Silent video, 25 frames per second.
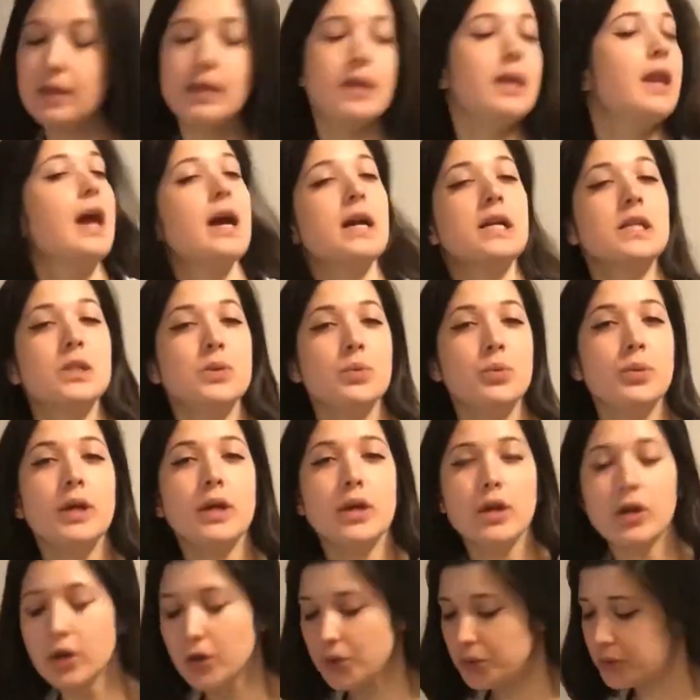Next we
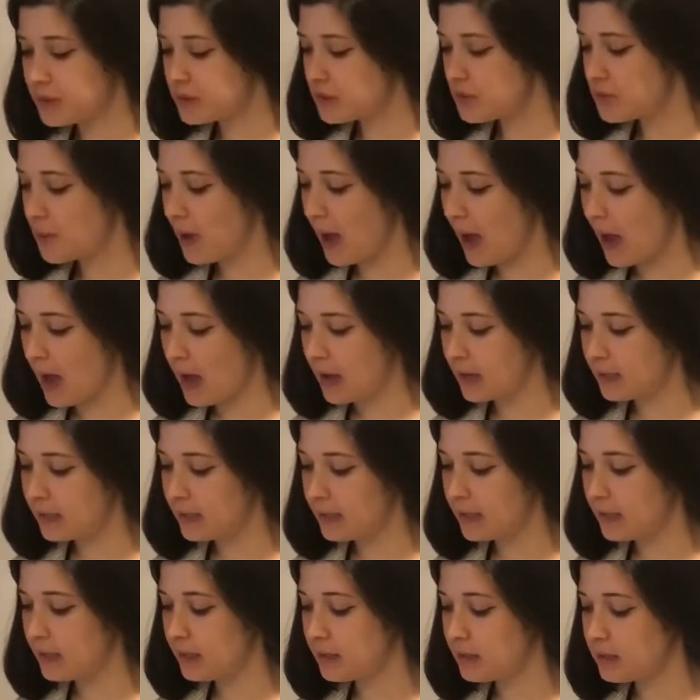are going to add
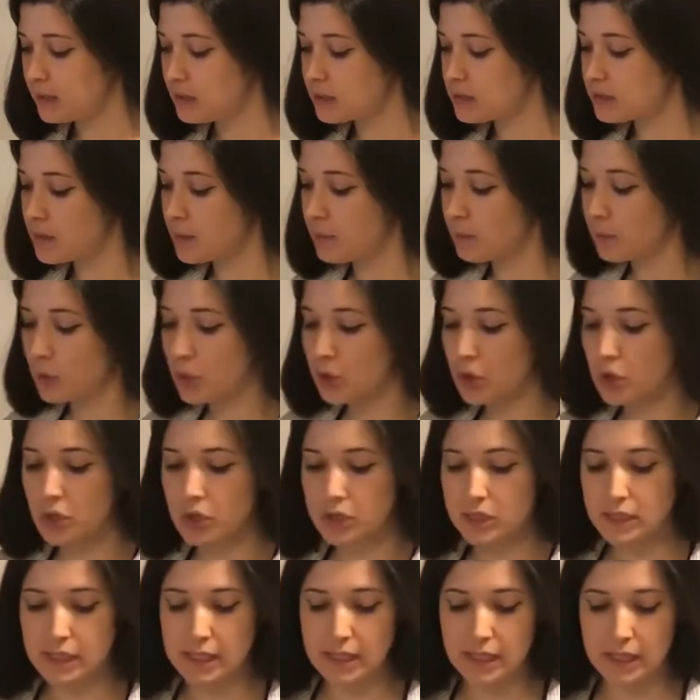in some
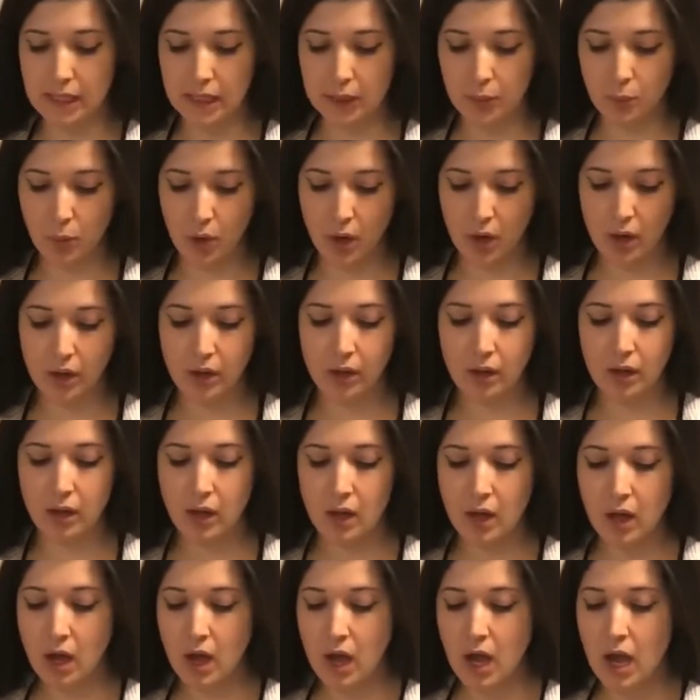cooked quinoa.
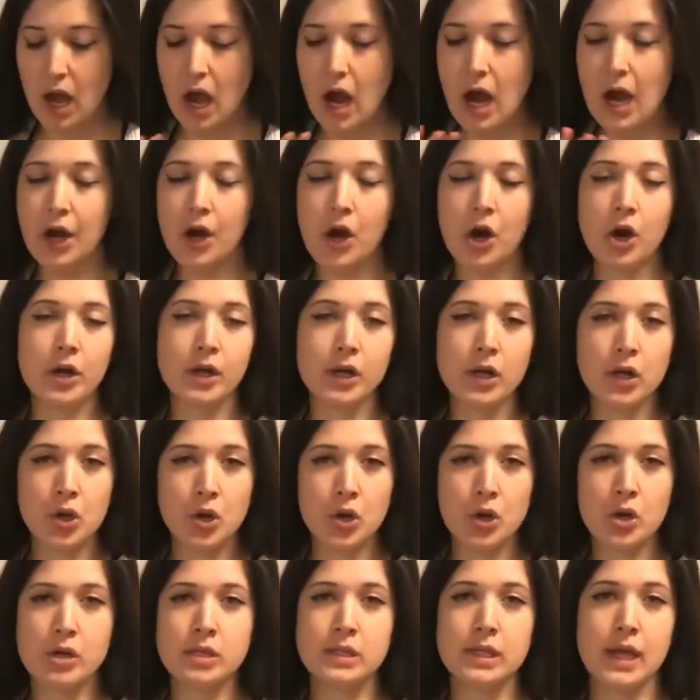I already
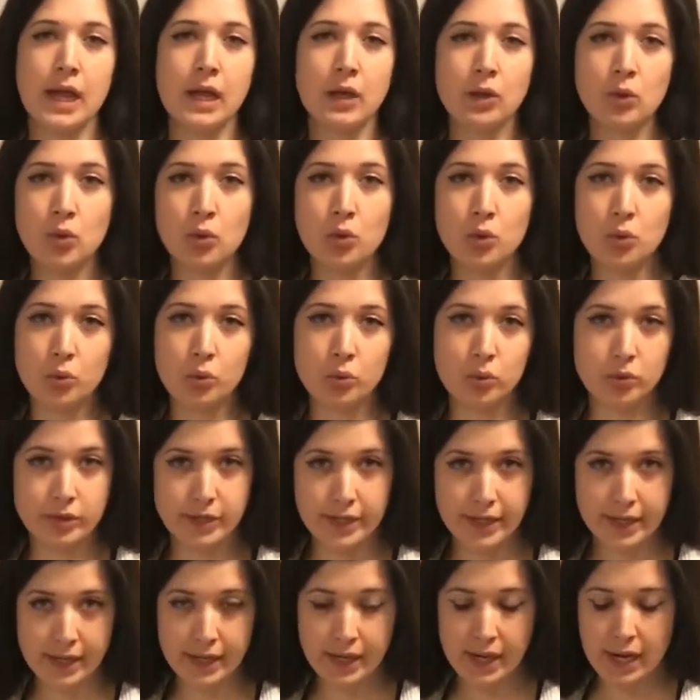cooked and cooled
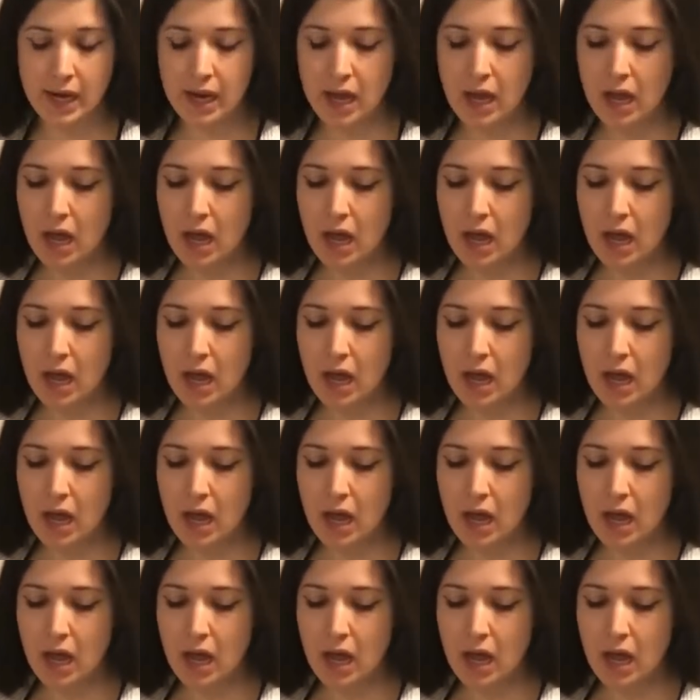it.